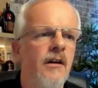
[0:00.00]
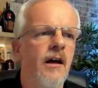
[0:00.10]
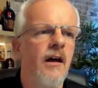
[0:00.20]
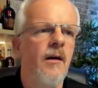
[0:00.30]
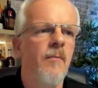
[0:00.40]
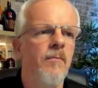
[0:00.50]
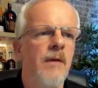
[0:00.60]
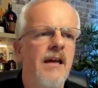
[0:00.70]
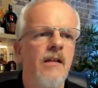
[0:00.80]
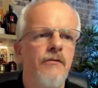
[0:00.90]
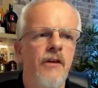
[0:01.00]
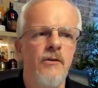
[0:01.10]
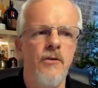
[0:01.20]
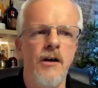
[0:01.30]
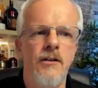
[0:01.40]
McAllen Fine
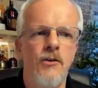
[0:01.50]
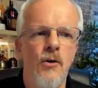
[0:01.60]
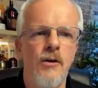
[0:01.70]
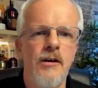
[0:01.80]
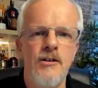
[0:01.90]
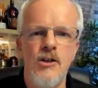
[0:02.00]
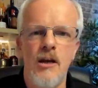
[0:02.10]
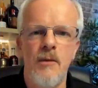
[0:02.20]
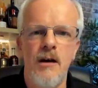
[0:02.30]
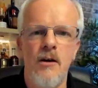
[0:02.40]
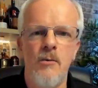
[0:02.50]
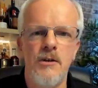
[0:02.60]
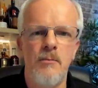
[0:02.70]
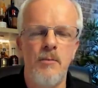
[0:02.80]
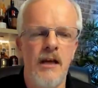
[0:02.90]
and Rare, the doc in Germany, always
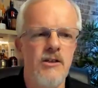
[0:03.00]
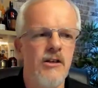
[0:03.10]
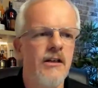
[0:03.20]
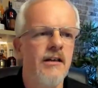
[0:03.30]
a pleasure.